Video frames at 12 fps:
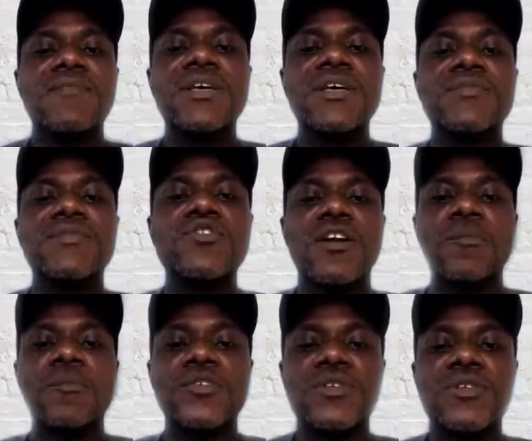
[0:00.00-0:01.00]
given you an
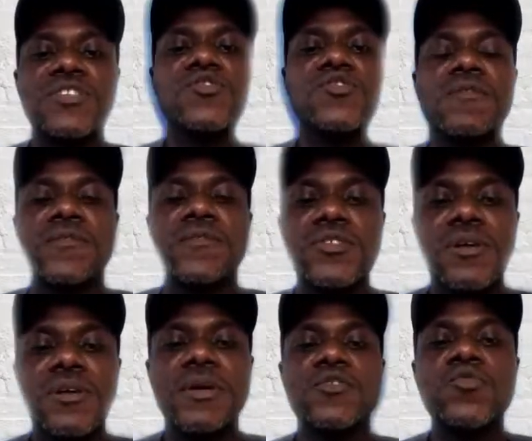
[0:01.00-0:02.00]
opportunity to vote
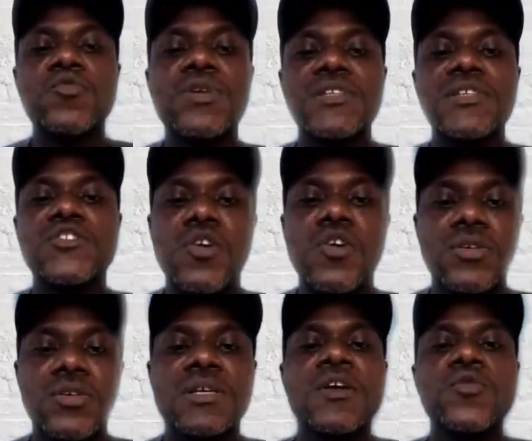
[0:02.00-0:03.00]
somebody who is
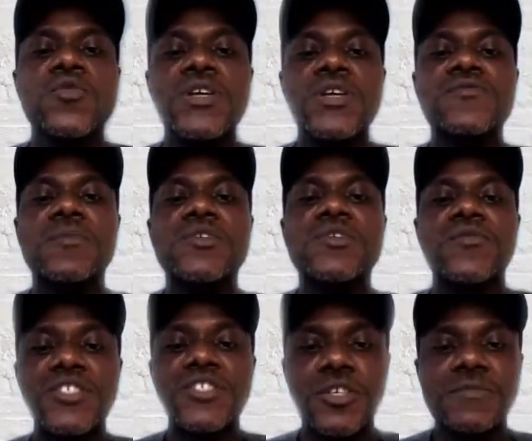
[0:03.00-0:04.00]
yours, who is from your
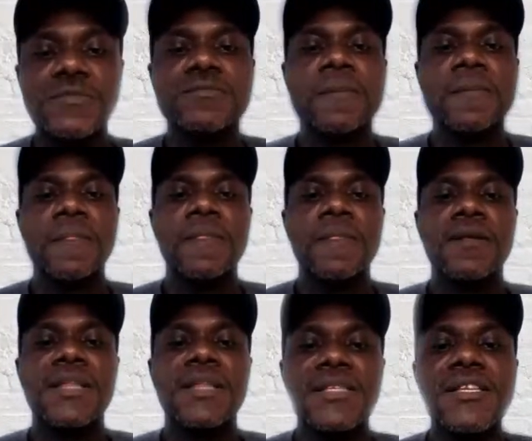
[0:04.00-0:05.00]
region.
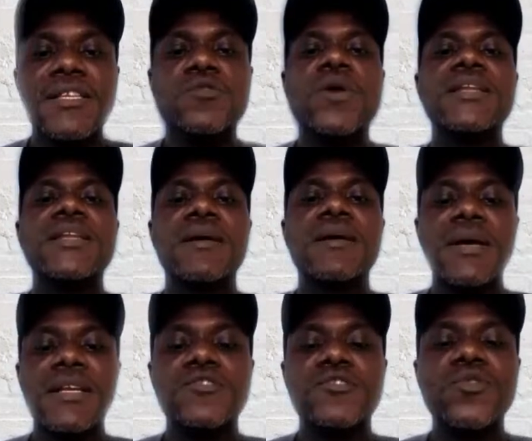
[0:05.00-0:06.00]
That is why they are
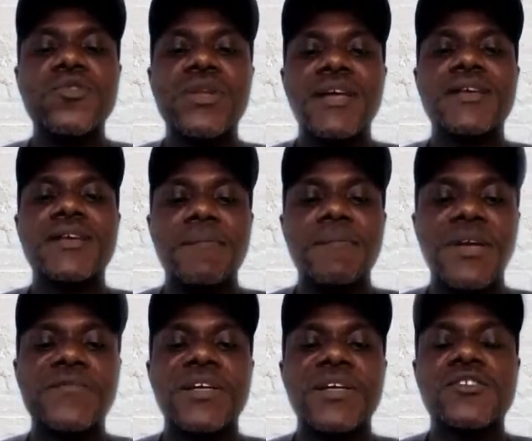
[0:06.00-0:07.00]
making it look like a
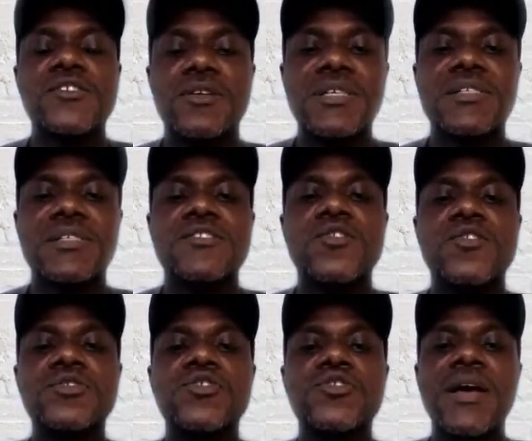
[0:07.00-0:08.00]
Biafran is contesting, so
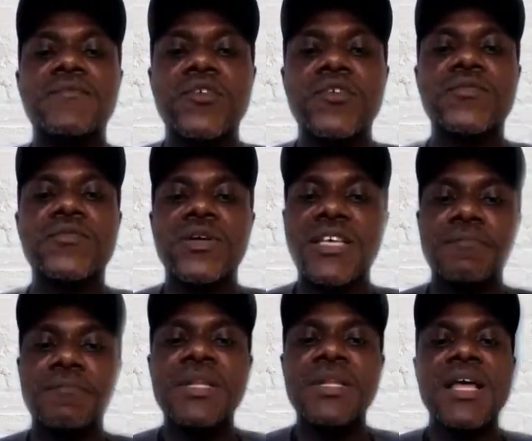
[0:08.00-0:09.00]
you can vote for
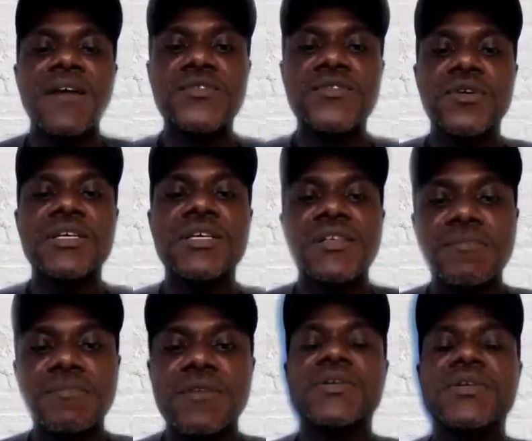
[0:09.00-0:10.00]
him. After all, he's a
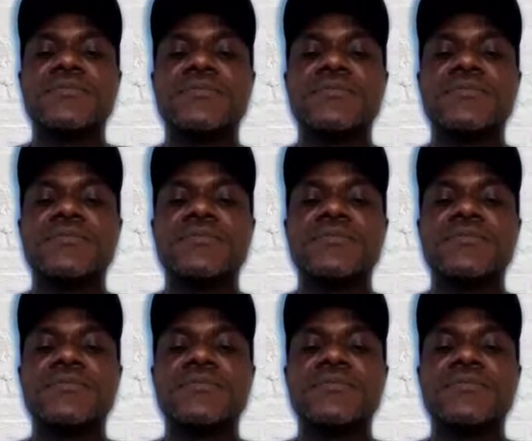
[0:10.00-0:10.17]
Biafran.